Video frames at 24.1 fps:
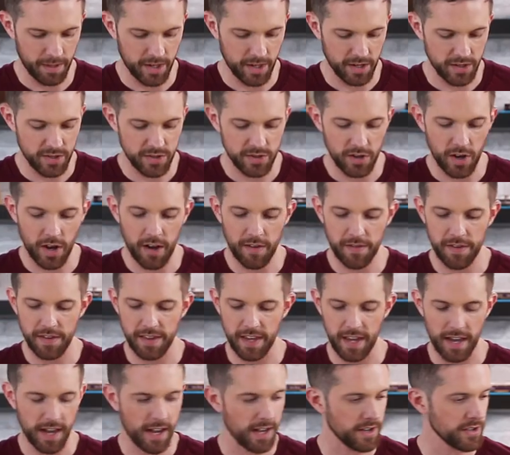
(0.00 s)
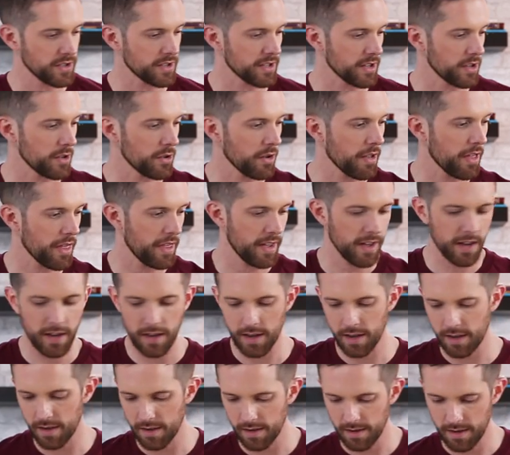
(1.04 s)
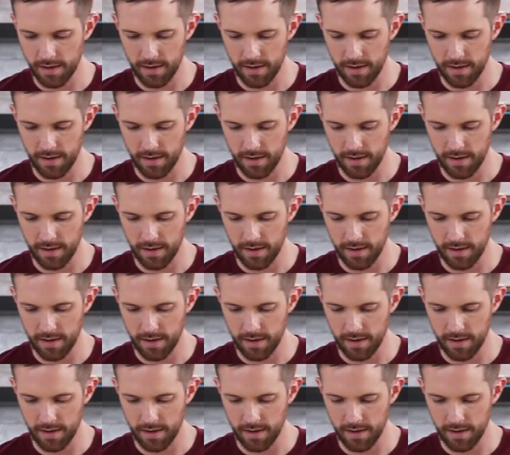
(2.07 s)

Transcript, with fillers: I'm gonna soften the edge. It's a little thick.